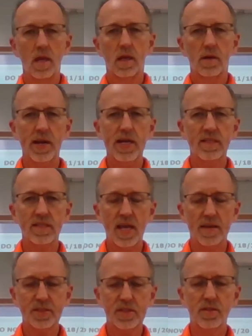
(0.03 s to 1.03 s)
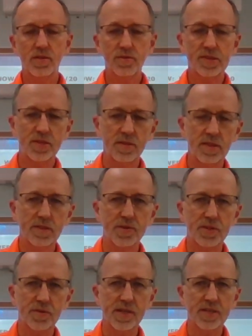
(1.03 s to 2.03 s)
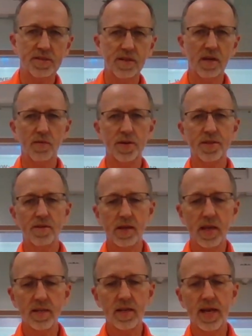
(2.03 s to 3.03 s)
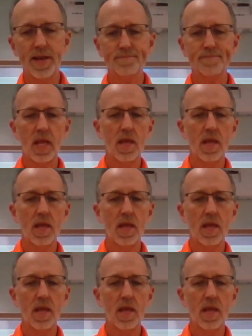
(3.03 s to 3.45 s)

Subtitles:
Greetings, Chem 2 students. Mr. Keister here with you again today.